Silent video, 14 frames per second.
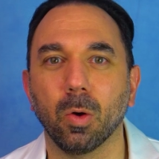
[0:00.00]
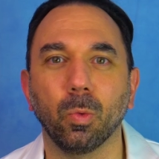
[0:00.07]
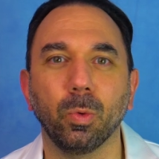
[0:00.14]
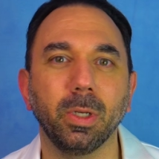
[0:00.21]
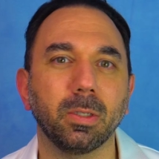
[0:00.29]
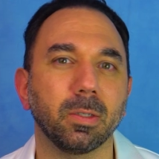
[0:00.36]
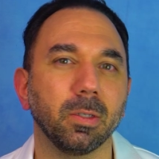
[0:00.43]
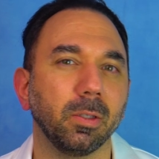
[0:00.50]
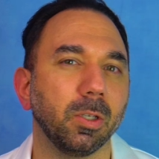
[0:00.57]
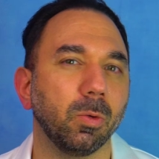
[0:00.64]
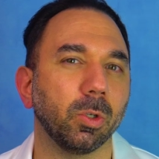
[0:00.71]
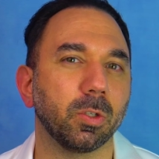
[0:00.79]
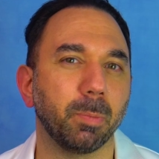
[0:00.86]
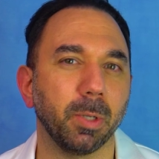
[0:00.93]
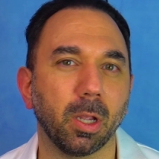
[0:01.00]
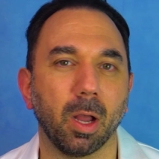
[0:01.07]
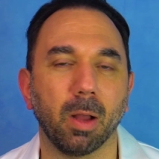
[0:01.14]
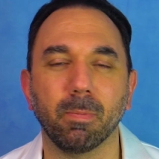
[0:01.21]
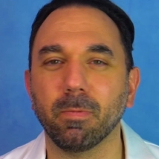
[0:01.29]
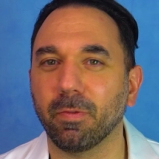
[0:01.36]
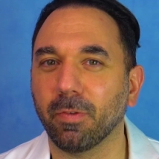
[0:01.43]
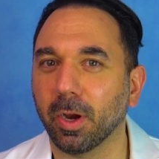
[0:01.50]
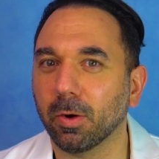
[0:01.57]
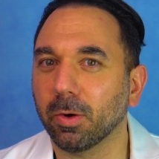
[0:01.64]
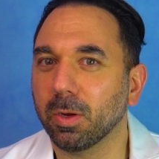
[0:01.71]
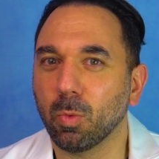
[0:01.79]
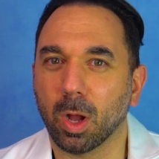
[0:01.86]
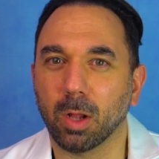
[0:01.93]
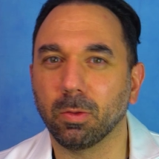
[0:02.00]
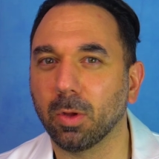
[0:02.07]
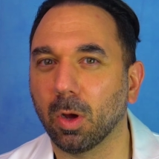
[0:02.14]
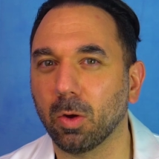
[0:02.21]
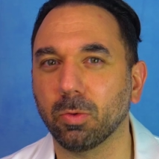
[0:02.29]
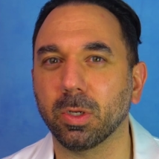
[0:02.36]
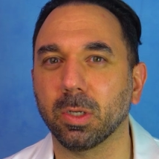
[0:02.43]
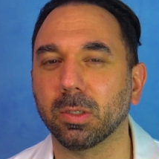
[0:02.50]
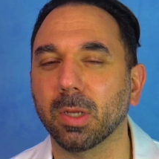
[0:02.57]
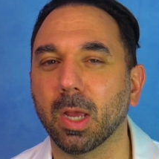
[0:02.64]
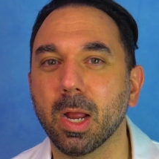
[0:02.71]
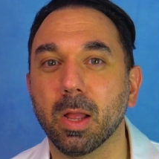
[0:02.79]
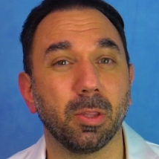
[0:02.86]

Recently, what's become very well known is